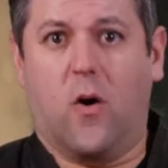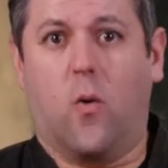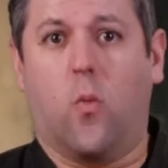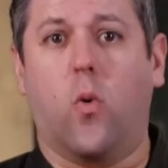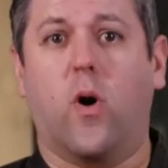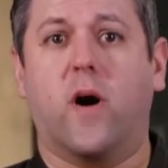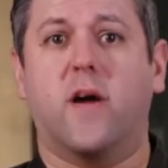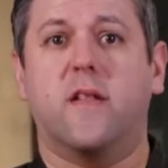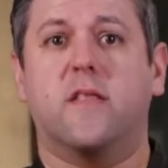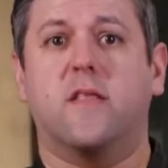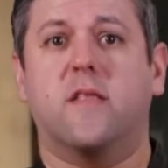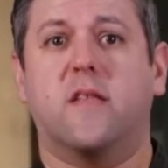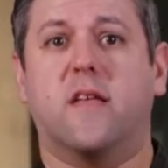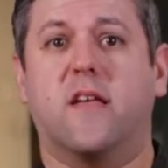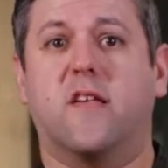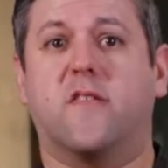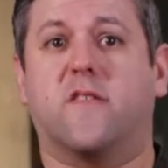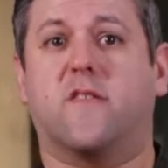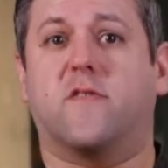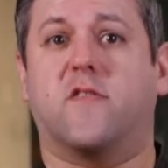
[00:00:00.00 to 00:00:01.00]
One
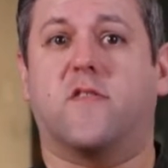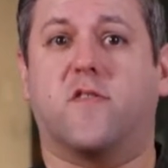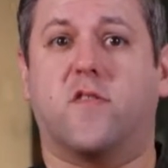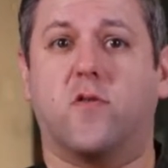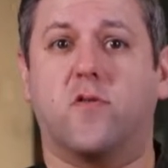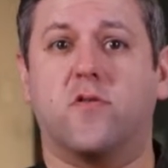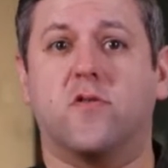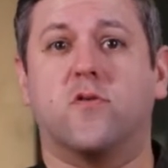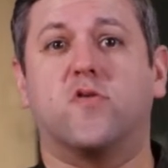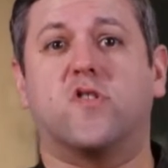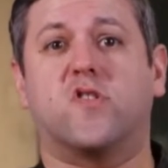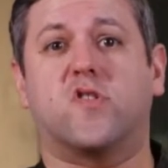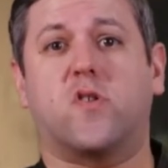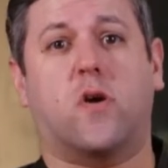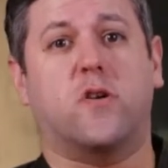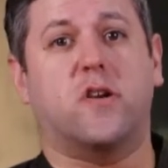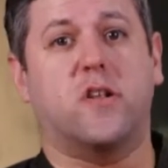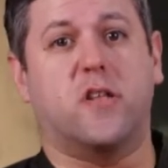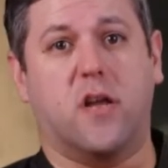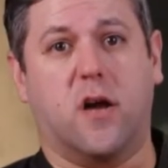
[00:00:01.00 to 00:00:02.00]
is of the student who
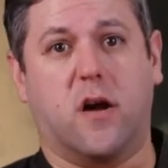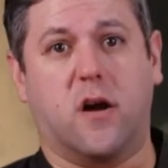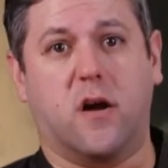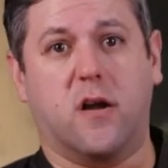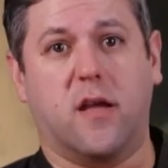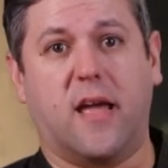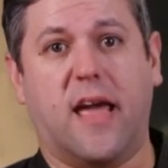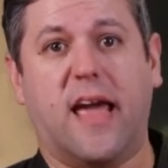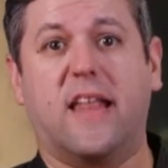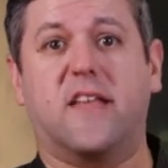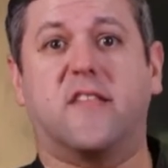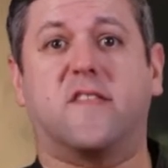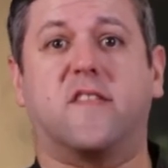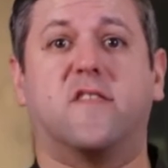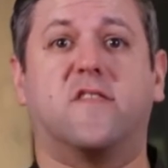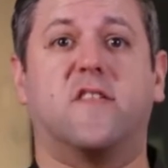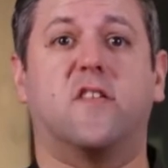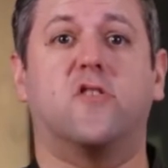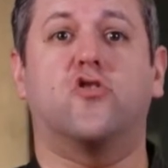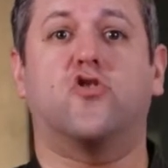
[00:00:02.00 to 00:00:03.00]
started young and has
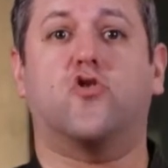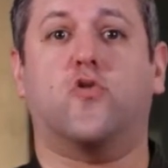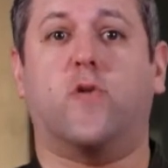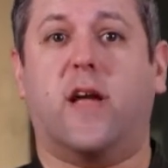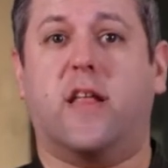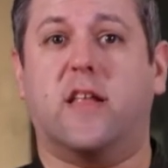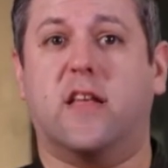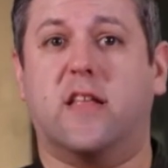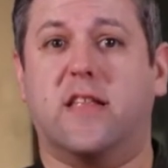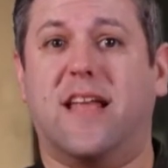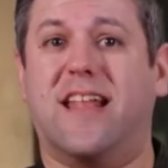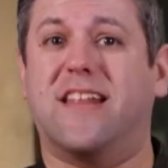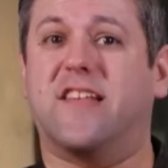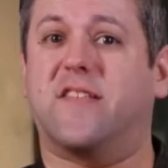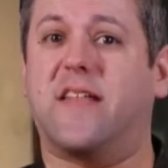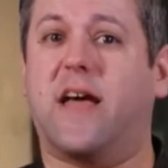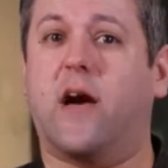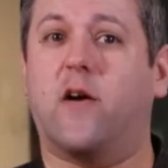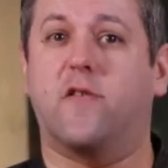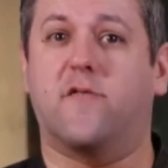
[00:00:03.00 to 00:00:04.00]
continued training and
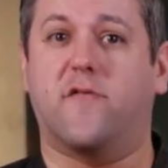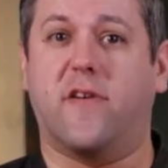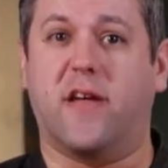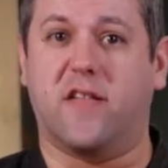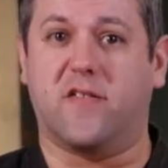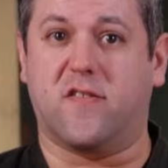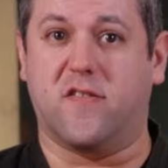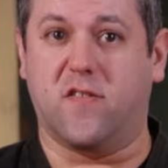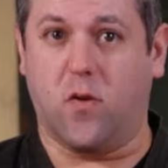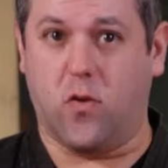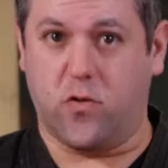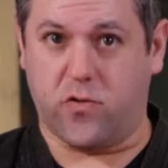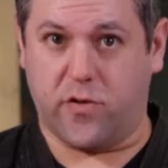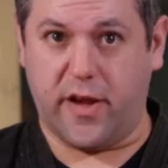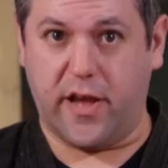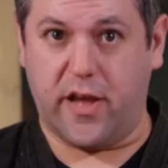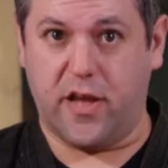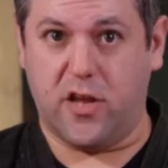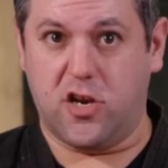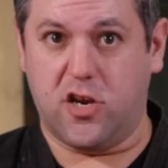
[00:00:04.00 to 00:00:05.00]
is now advanced into
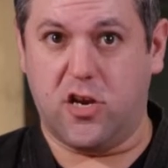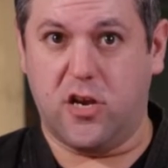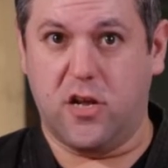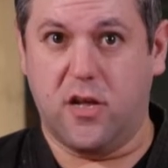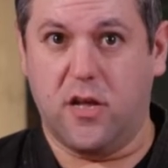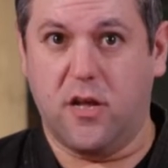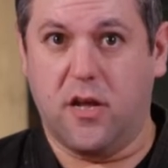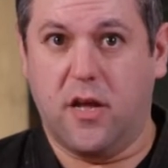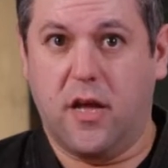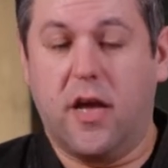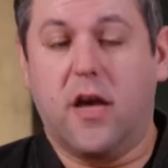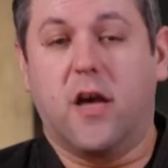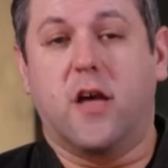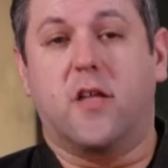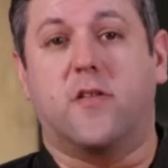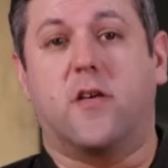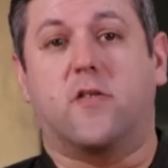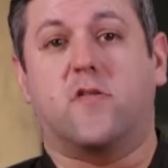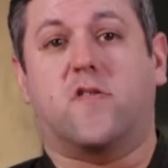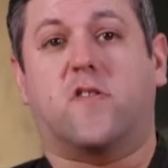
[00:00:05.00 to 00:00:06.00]
older age.
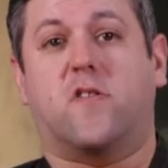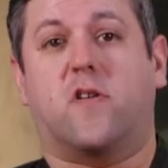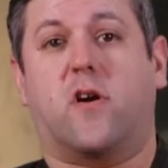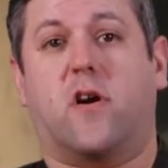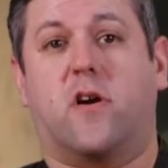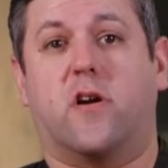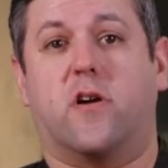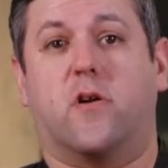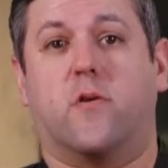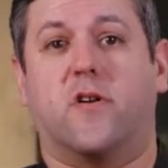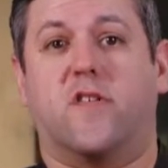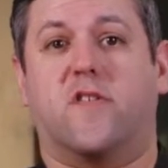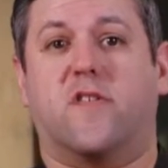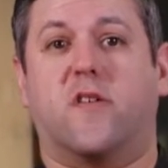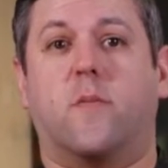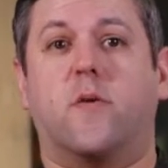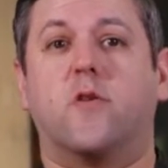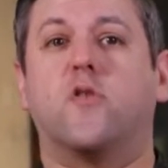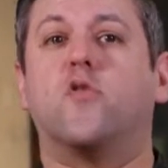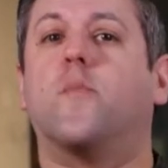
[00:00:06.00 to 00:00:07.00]
The other scenario is
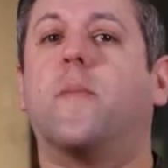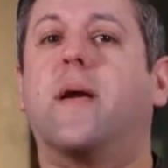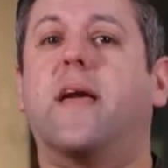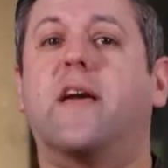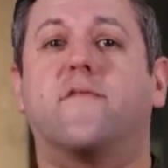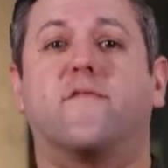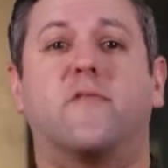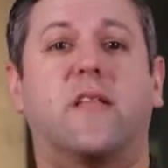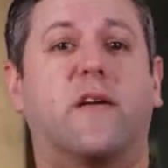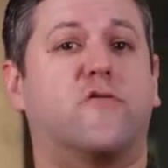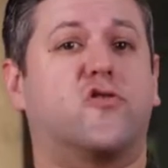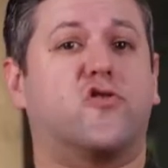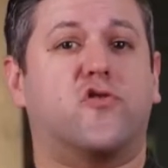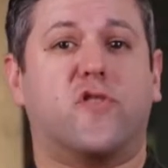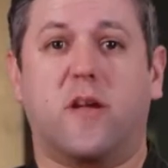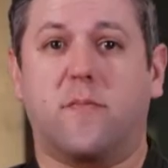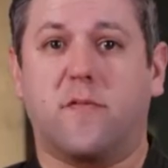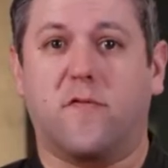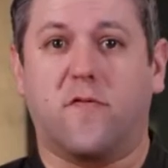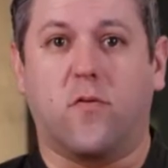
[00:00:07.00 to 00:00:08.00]
someone who may have never
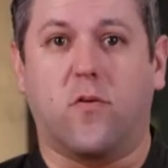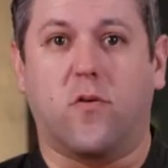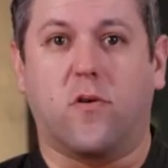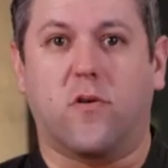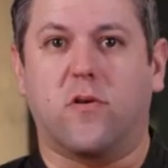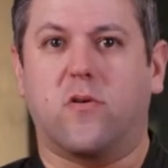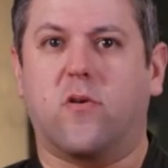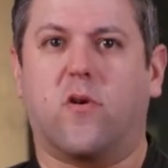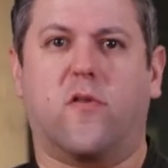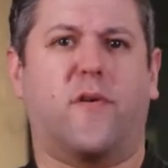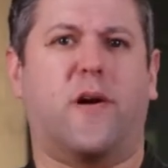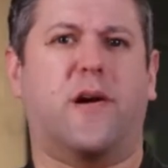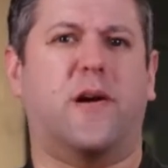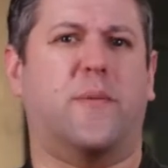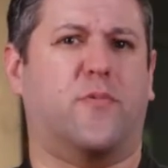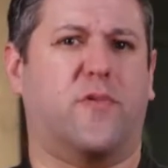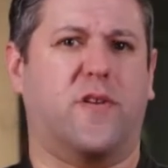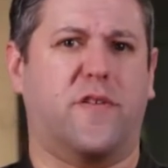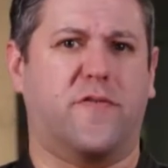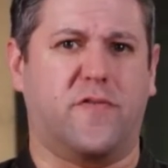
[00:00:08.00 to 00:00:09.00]
trained before or
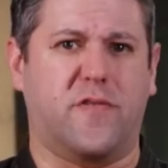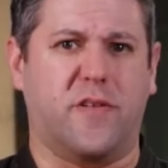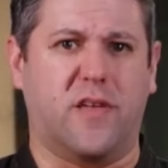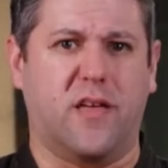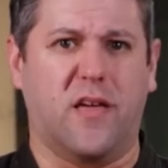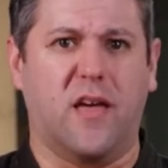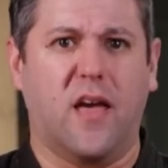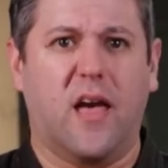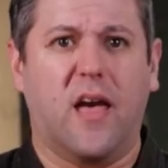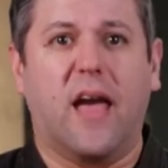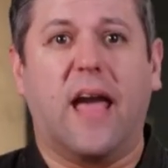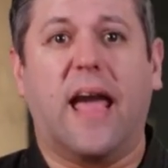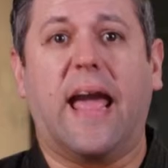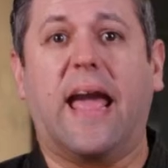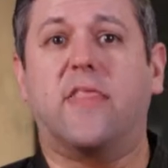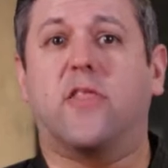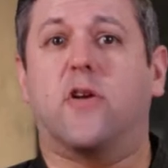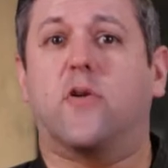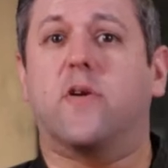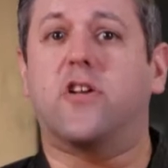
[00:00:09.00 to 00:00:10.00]
very briefly
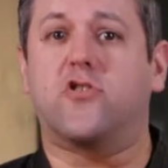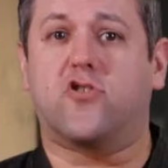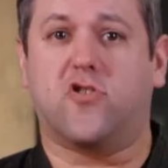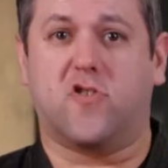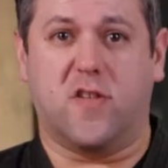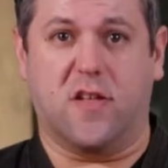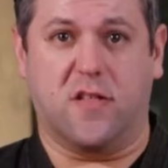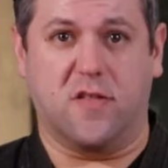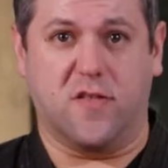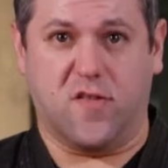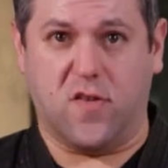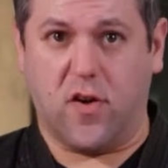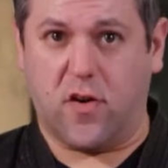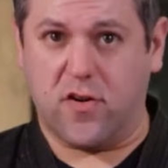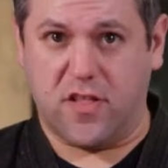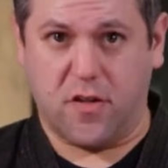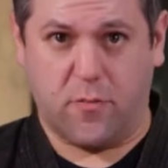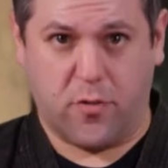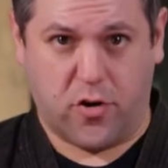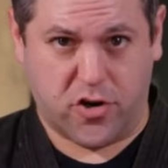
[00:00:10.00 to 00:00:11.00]
and they're interested in
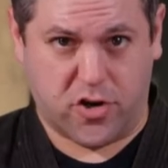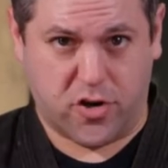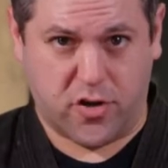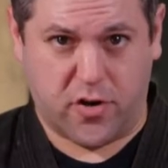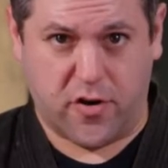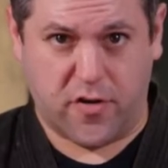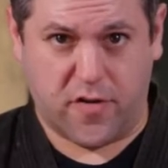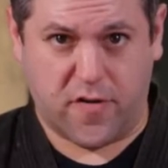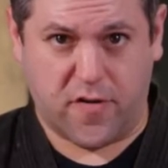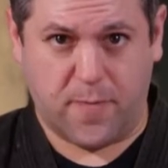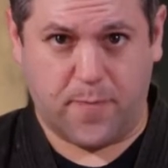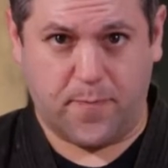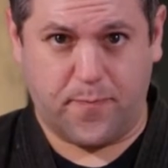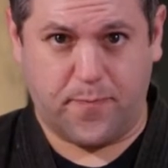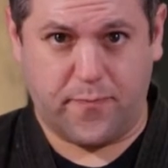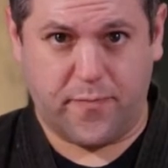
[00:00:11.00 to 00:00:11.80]
starting the martial arts.